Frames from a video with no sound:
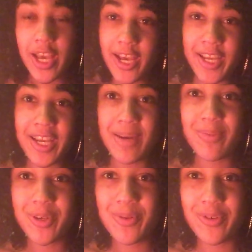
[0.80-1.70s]
Hi
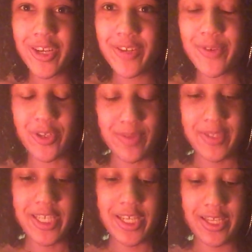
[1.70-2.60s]
Capricorn,
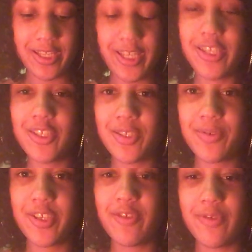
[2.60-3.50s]
welcome to Healing
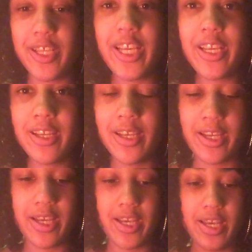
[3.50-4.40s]
Intuitively.
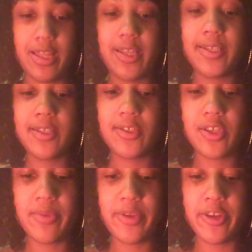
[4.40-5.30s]
This is
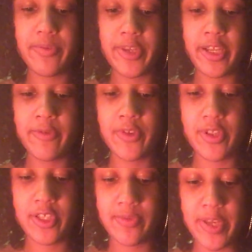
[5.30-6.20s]
going to be your reading for
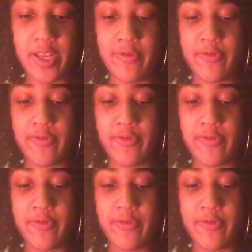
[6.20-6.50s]
this week in